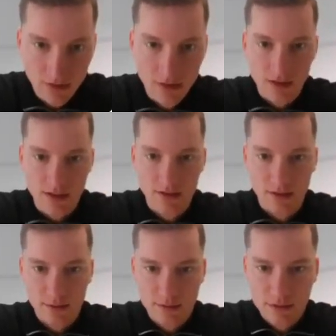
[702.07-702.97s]
In the
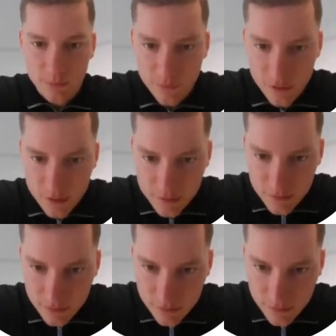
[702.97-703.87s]
top one,
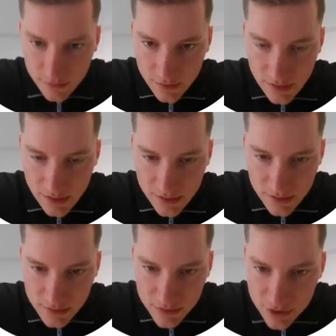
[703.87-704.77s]
I
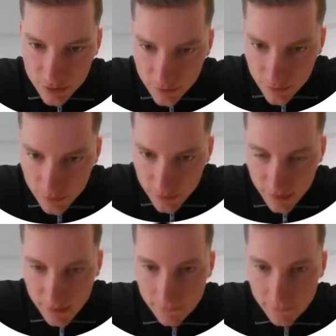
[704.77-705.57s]
show you the